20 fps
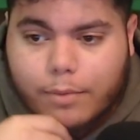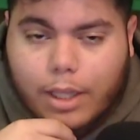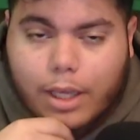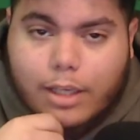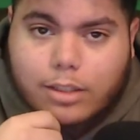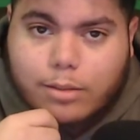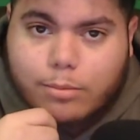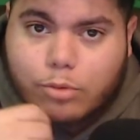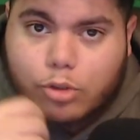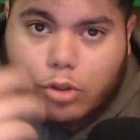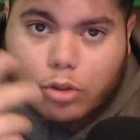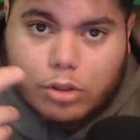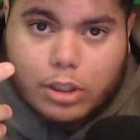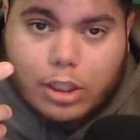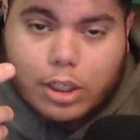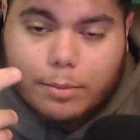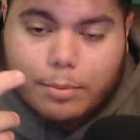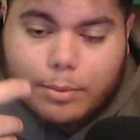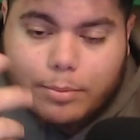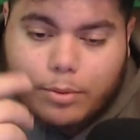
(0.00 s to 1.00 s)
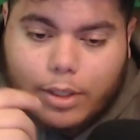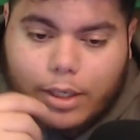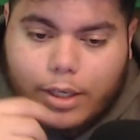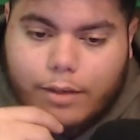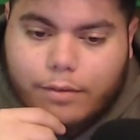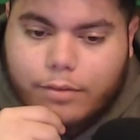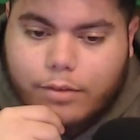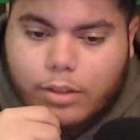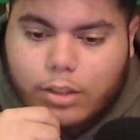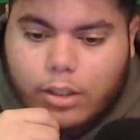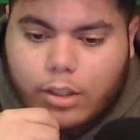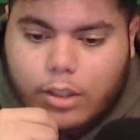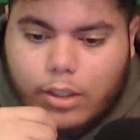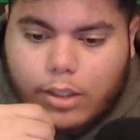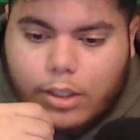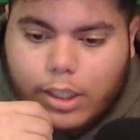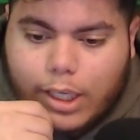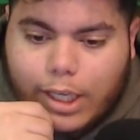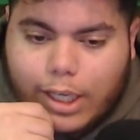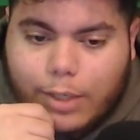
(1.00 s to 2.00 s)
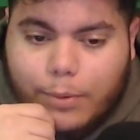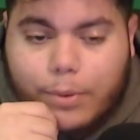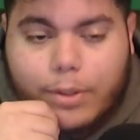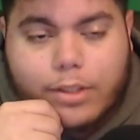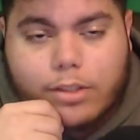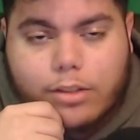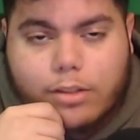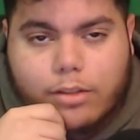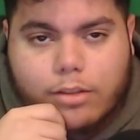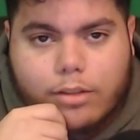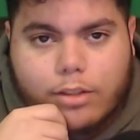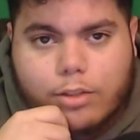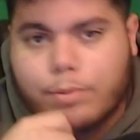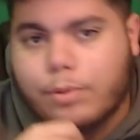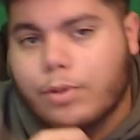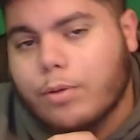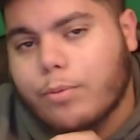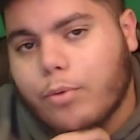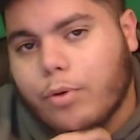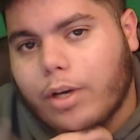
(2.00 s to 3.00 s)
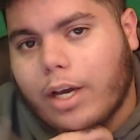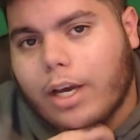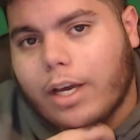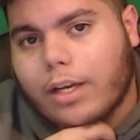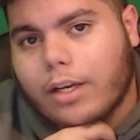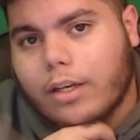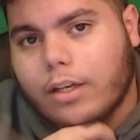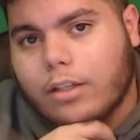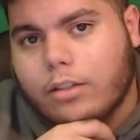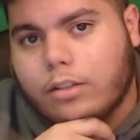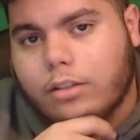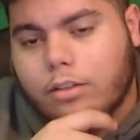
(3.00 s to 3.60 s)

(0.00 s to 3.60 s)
as I'm sure a lot of people have. Anyways, it's been your boy Haiguh.